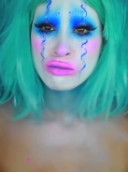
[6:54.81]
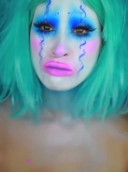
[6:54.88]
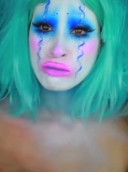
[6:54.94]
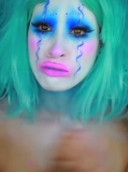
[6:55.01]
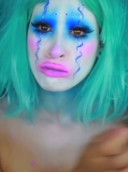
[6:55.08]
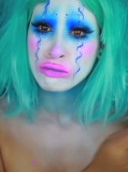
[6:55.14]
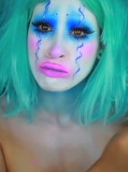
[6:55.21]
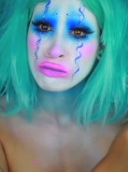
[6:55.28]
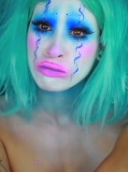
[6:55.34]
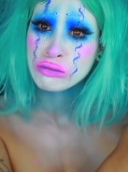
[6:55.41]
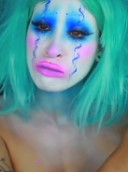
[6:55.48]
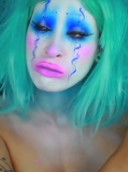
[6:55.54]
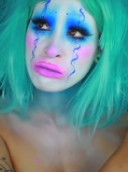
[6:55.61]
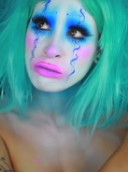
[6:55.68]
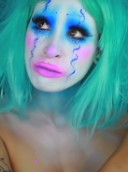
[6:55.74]
Thank you so much for
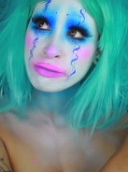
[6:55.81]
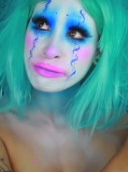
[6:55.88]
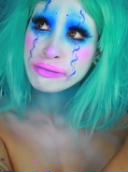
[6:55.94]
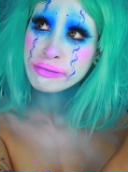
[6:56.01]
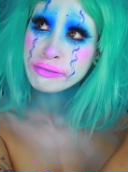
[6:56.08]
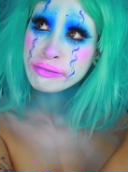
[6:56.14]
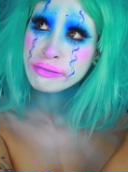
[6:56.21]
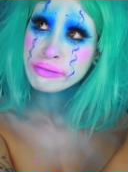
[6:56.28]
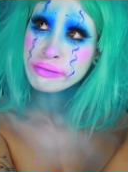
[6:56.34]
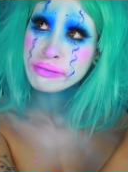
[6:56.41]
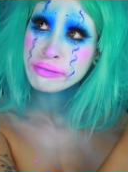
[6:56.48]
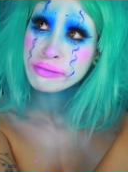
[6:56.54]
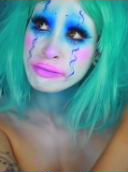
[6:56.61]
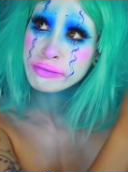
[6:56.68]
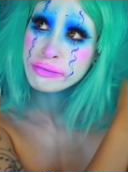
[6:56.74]
watching.
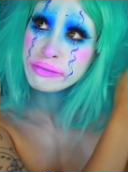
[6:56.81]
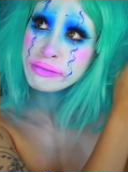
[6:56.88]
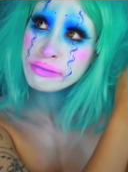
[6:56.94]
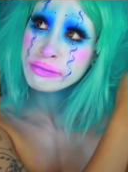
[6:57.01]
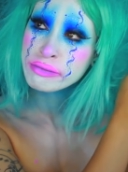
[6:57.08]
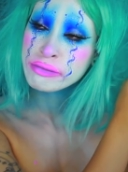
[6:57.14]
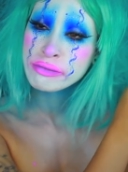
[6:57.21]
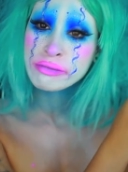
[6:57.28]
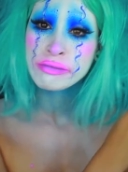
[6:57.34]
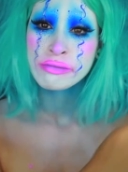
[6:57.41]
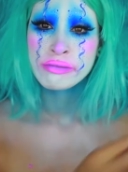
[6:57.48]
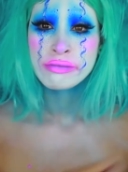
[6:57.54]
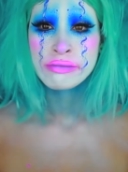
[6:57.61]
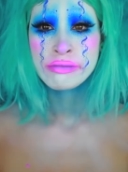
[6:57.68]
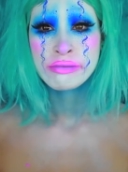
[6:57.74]
And
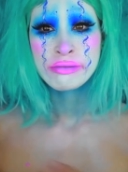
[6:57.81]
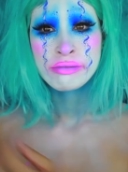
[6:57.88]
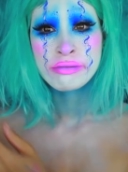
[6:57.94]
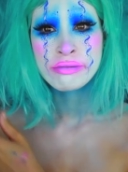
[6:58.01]
bye.